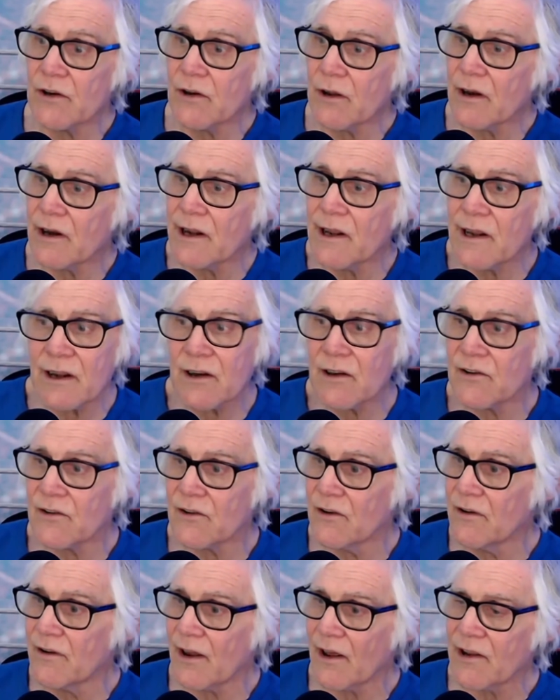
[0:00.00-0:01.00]
and he could
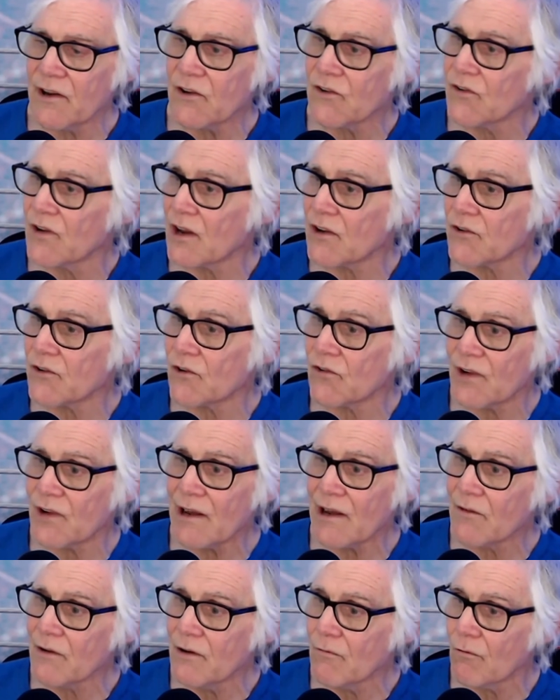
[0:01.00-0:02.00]
tell you 6 or
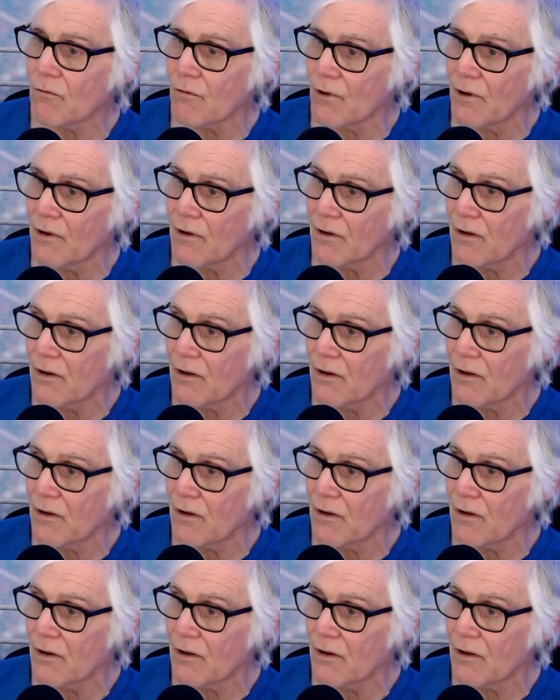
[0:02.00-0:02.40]
7